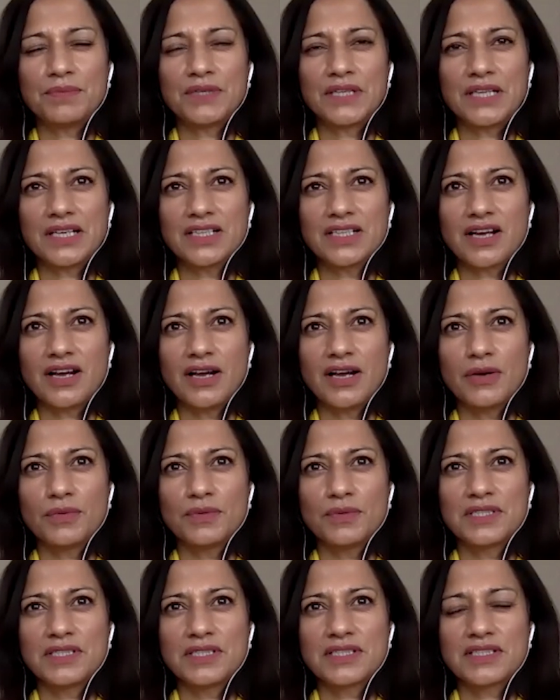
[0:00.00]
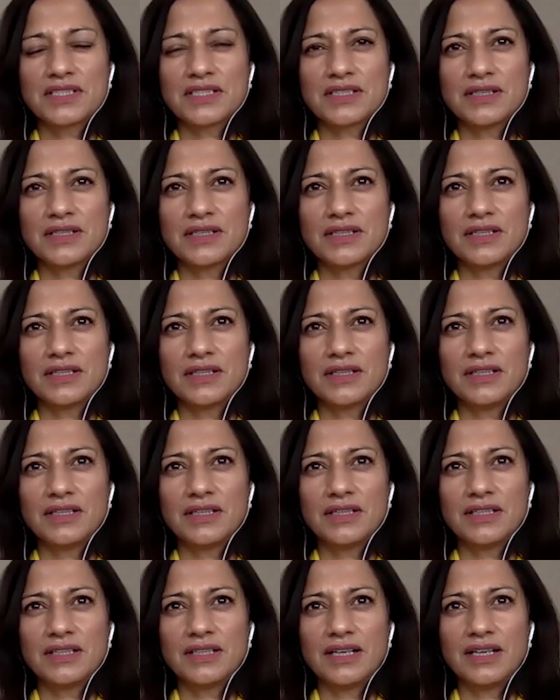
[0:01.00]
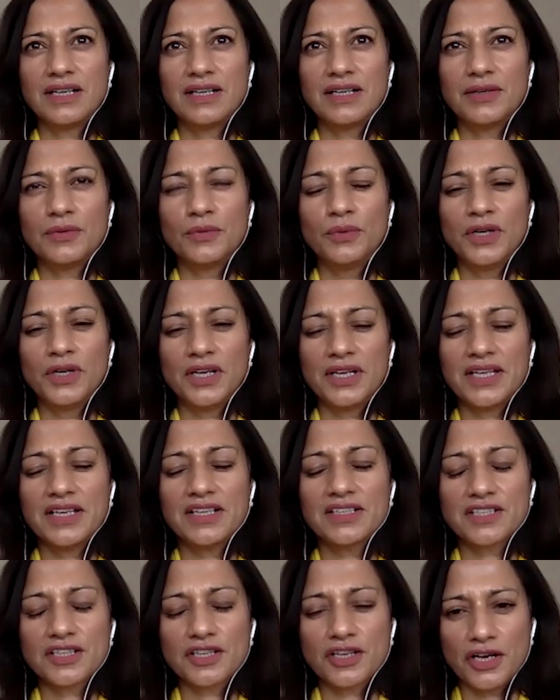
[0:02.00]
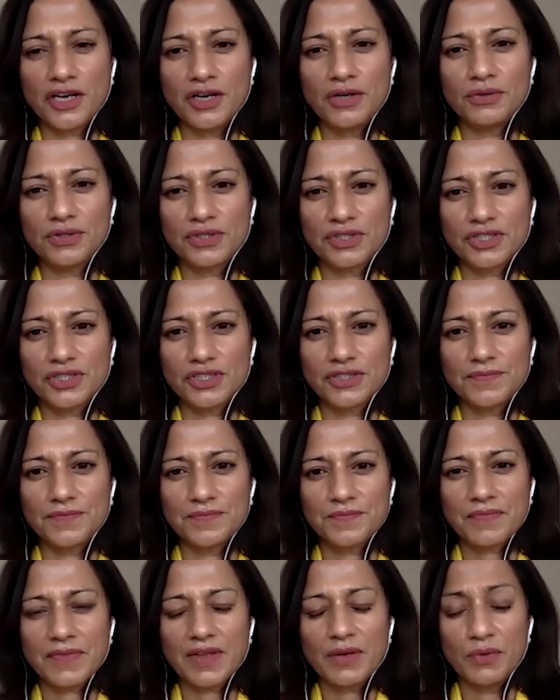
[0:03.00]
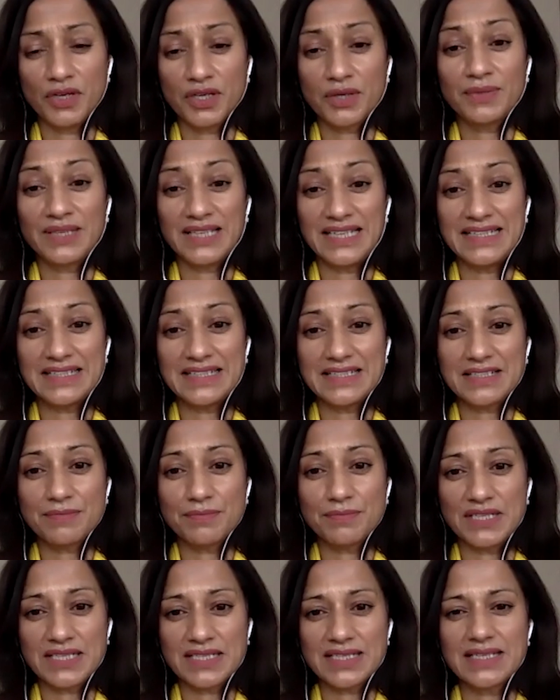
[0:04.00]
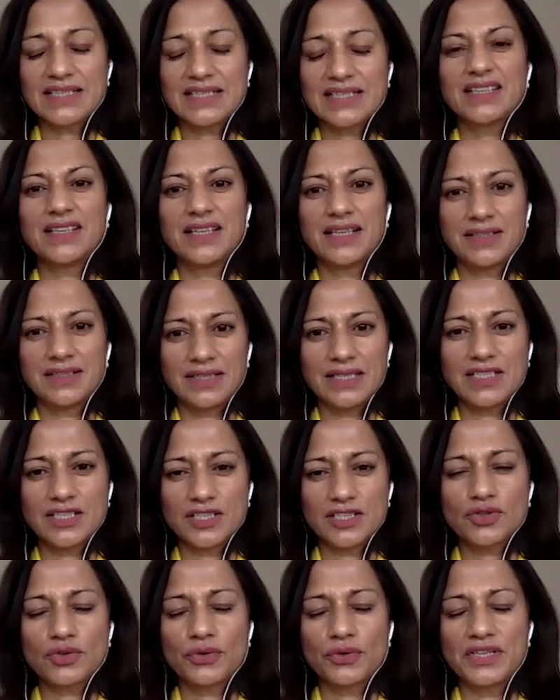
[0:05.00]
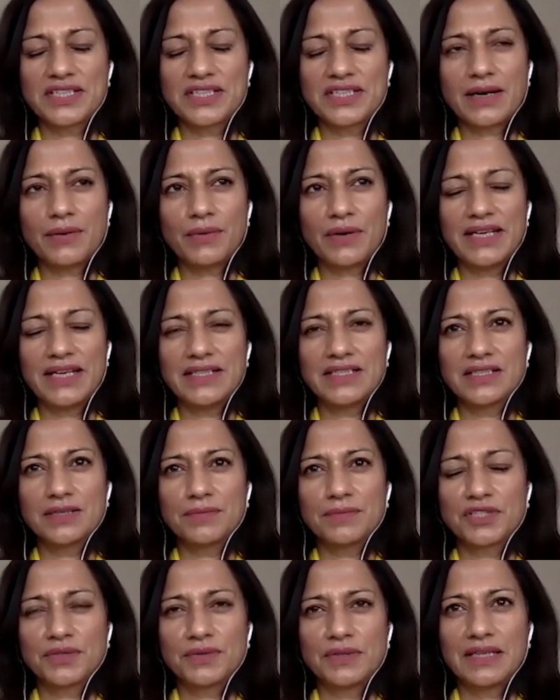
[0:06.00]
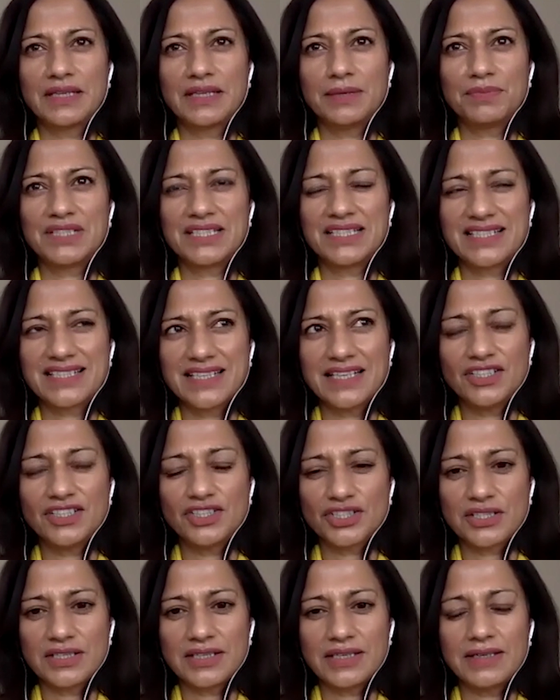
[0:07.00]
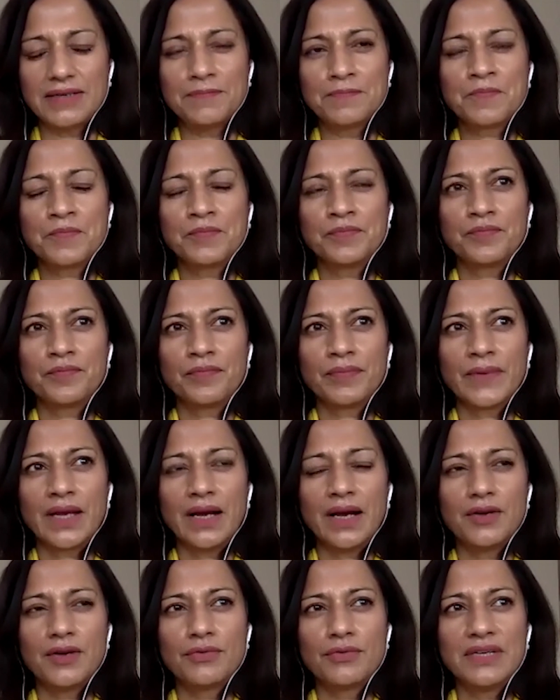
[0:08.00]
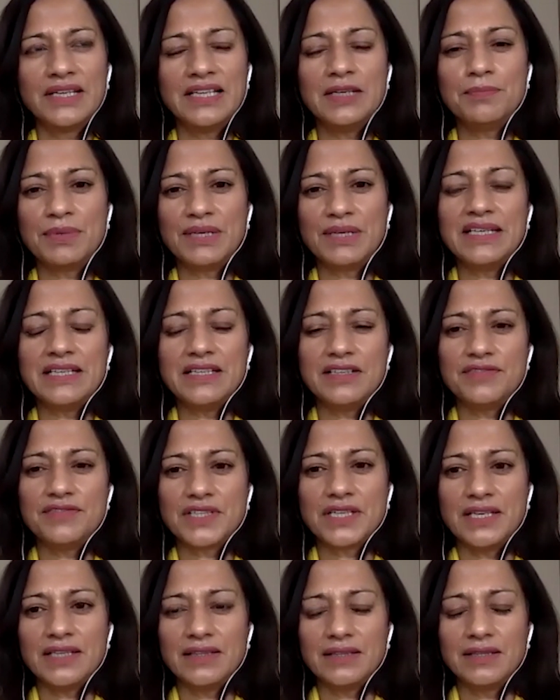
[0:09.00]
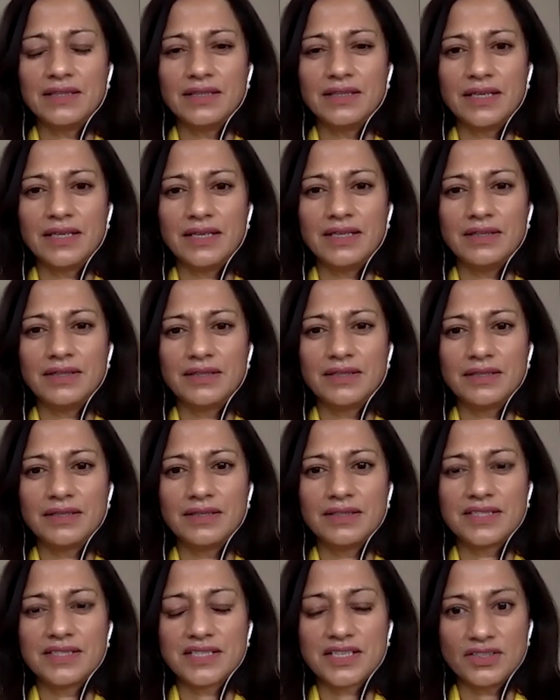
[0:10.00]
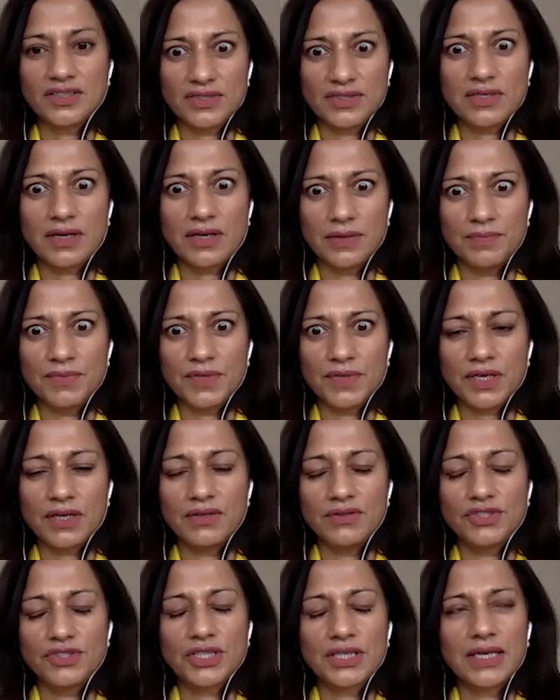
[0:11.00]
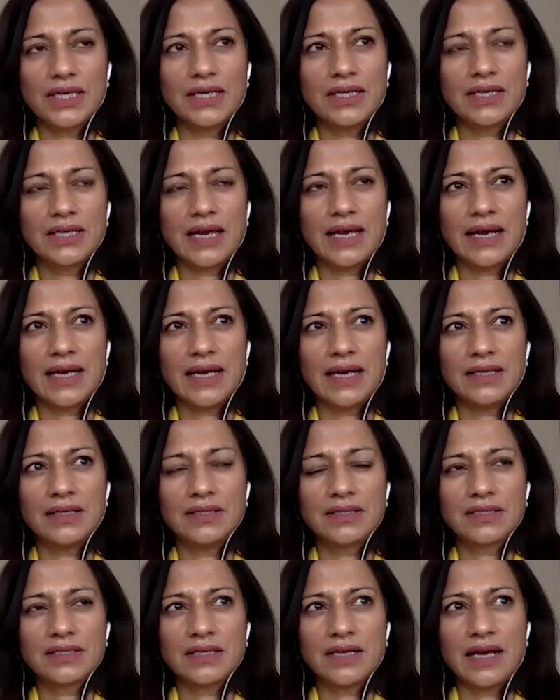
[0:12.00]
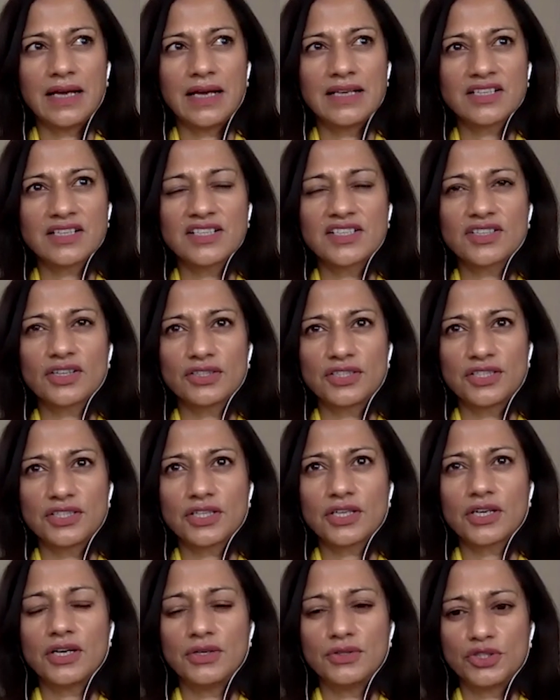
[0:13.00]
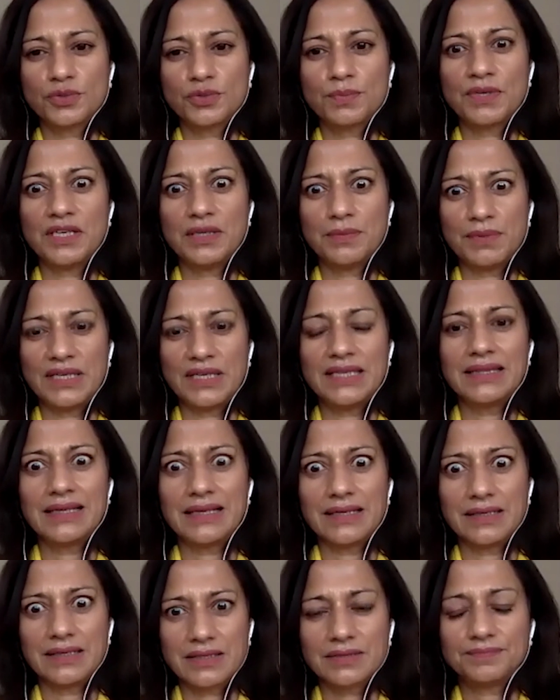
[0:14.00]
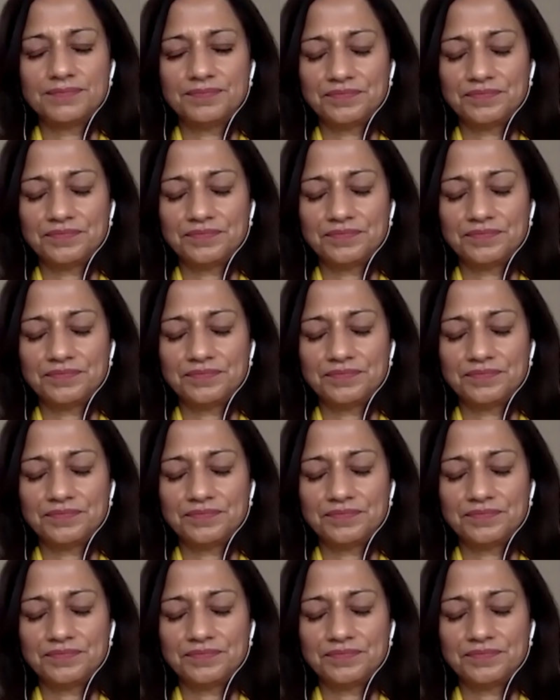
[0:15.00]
because I was working as a coach, working with leaders in business, and that there's a story to how I ended up doing that. But essentially, I really believed in the skills that I'm coaching in. And as I started to coach people in that,